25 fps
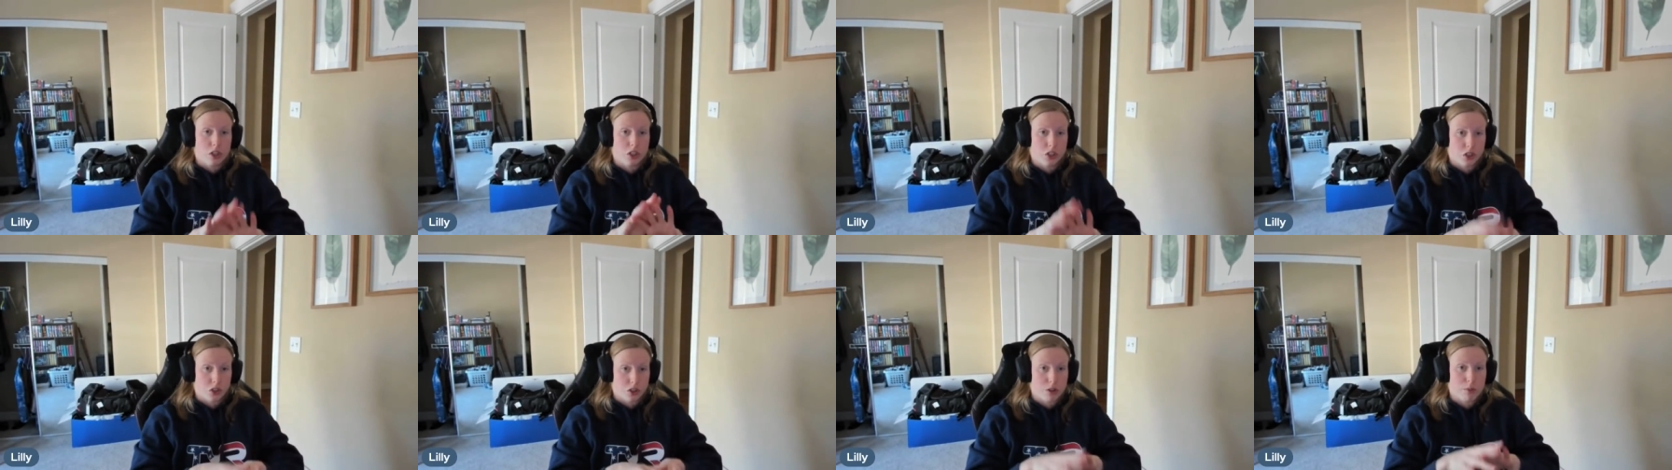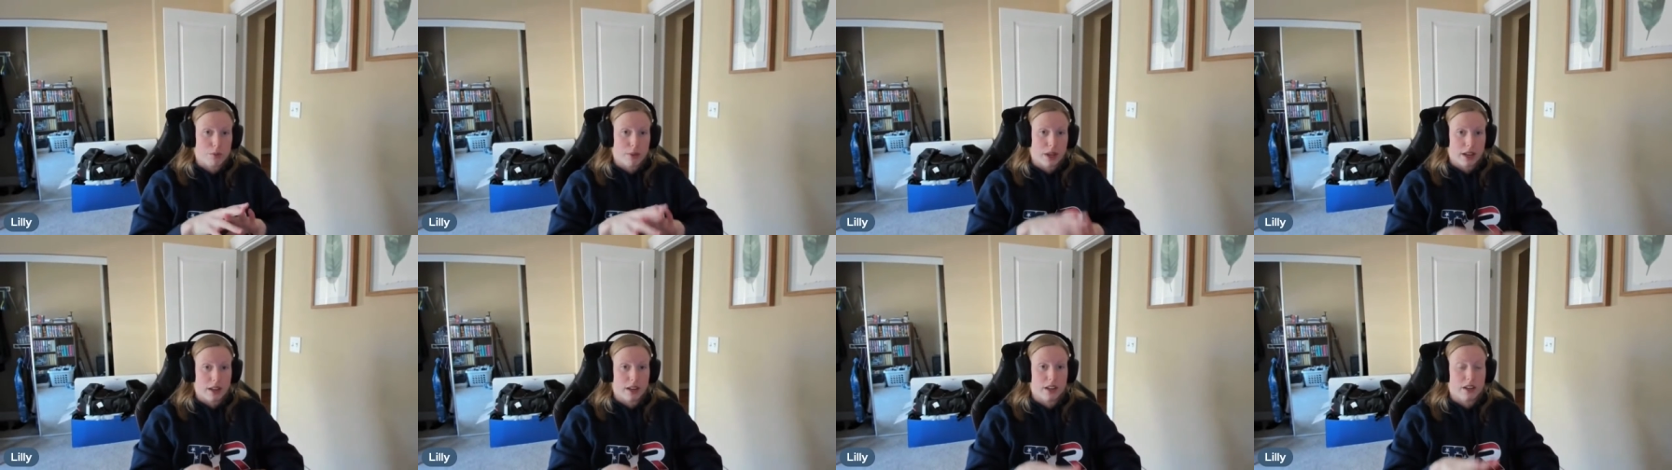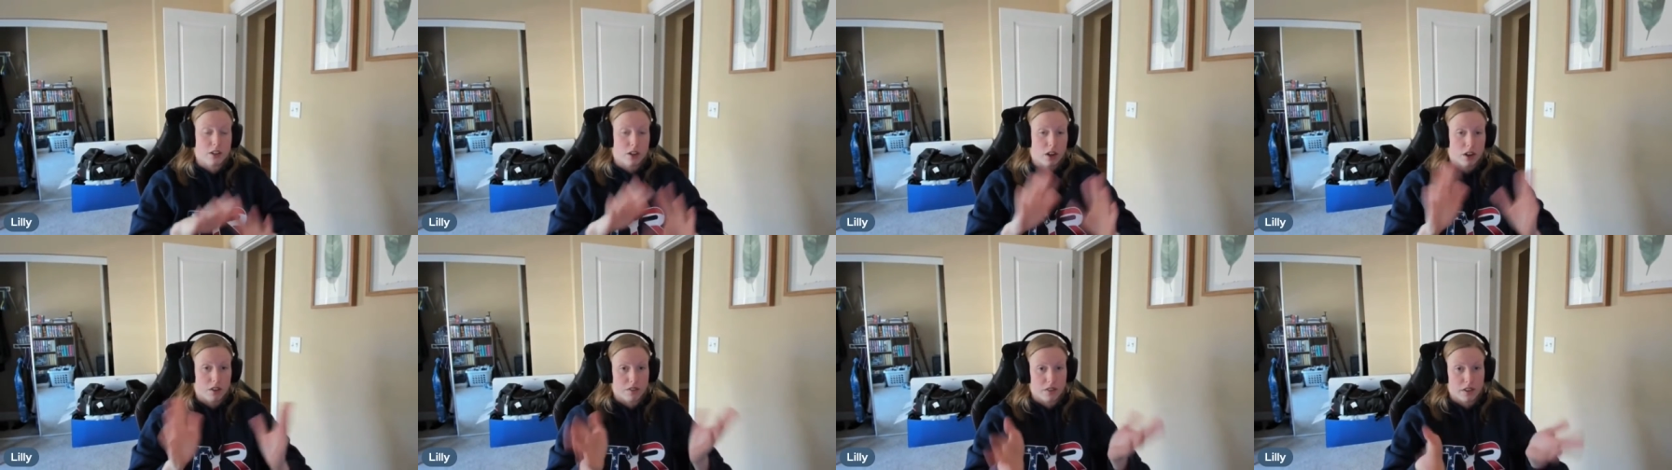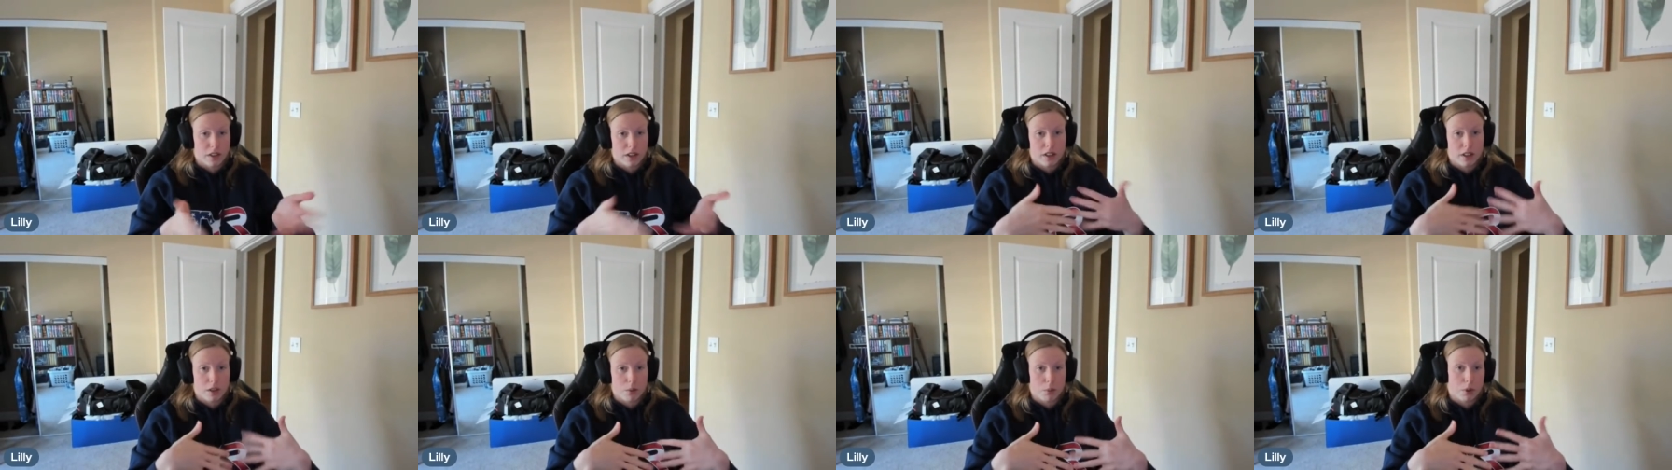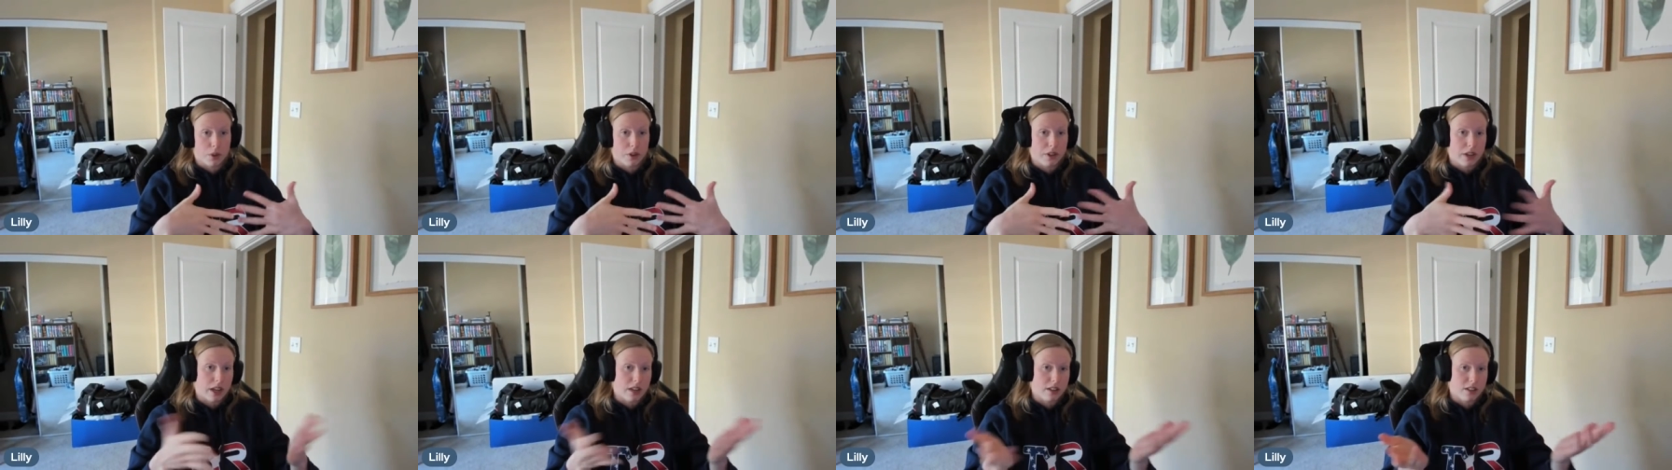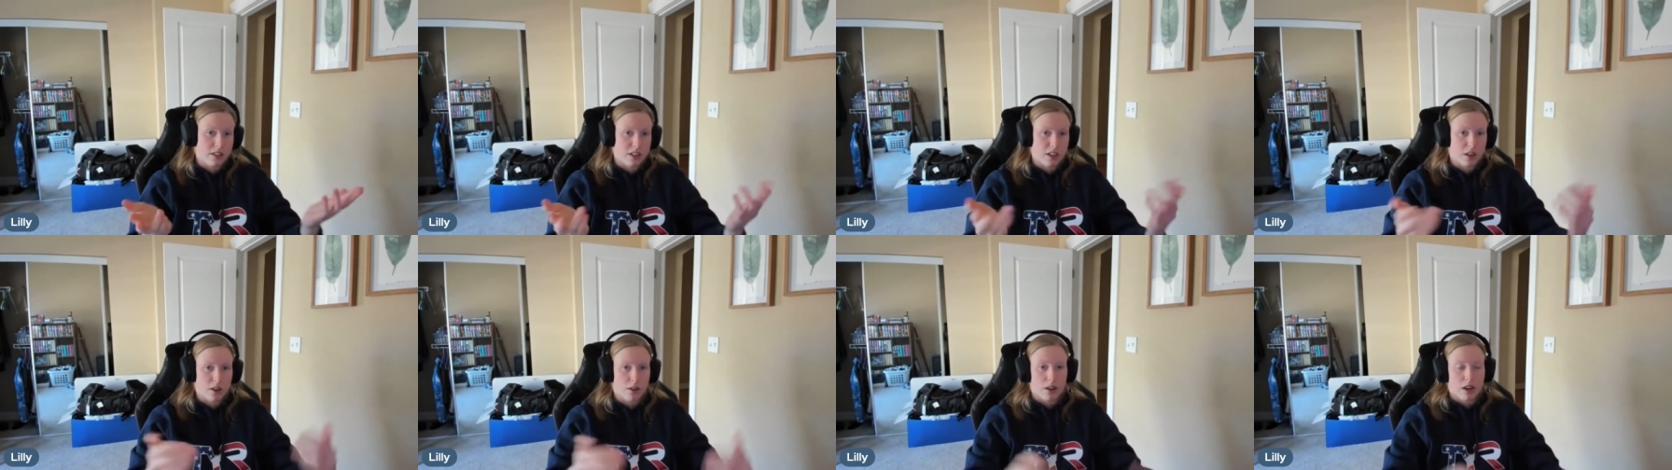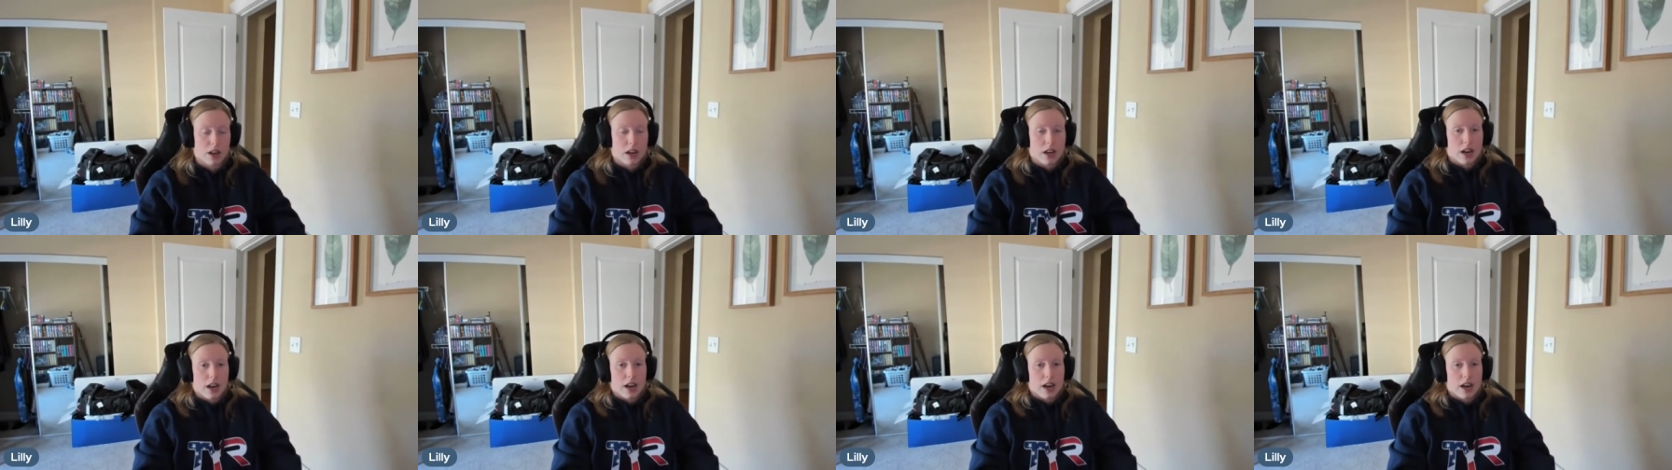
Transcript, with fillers: just streamline and dolphin and then pull down. So